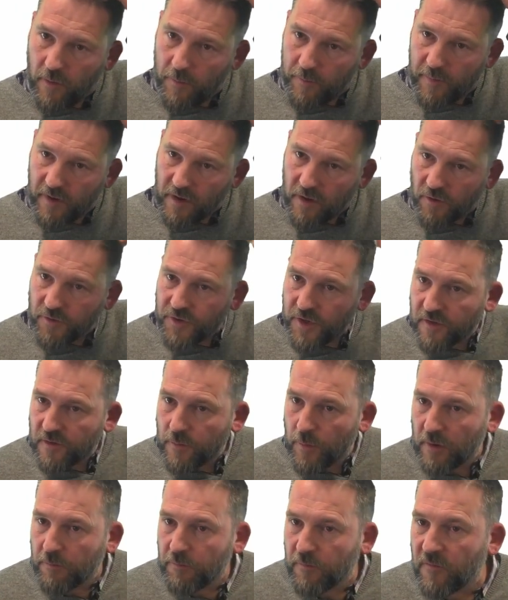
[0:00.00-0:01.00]
I'm a bit conscious
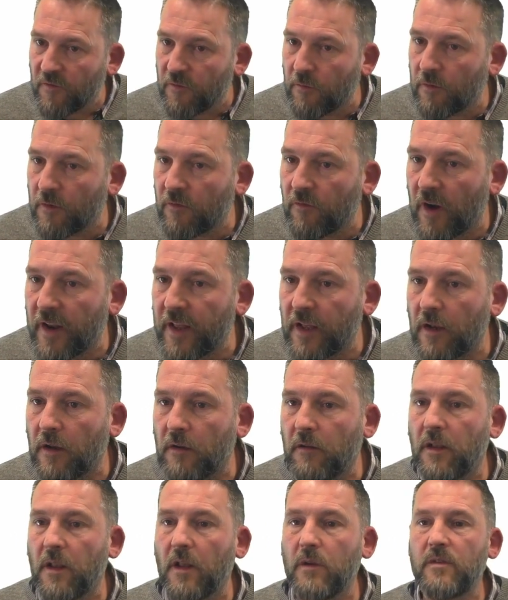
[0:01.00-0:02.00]
we're running
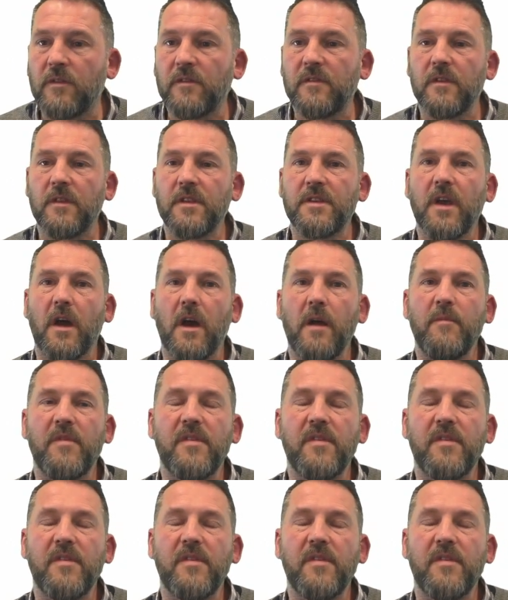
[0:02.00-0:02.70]
close to the time.